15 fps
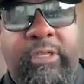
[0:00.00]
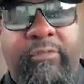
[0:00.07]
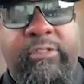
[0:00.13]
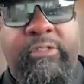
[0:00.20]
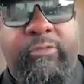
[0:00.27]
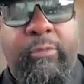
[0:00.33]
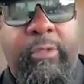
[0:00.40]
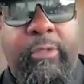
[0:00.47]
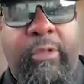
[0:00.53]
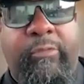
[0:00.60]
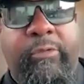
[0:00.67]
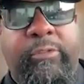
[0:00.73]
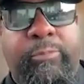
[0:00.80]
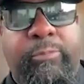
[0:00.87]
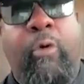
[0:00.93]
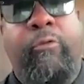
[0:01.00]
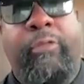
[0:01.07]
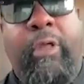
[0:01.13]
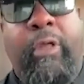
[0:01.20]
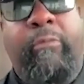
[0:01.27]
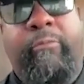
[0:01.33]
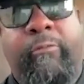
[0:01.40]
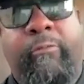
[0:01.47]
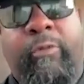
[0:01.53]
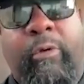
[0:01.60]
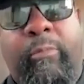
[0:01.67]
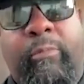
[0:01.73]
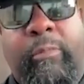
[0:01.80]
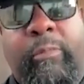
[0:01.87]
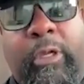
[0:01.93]
give us both of them
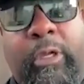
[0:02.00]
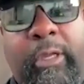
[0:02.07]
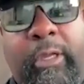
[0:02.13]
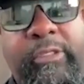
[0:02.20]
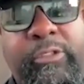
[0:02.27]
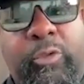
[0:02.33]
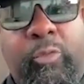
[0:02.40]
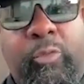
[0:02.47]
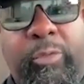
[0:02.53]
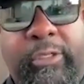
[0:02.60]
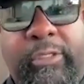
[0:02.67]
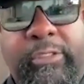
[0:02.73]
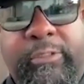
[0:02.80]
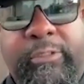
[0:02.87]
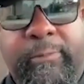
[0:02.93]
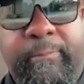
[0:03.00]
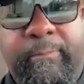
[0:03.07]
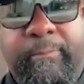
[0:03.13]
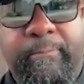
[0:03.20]
from high school, please.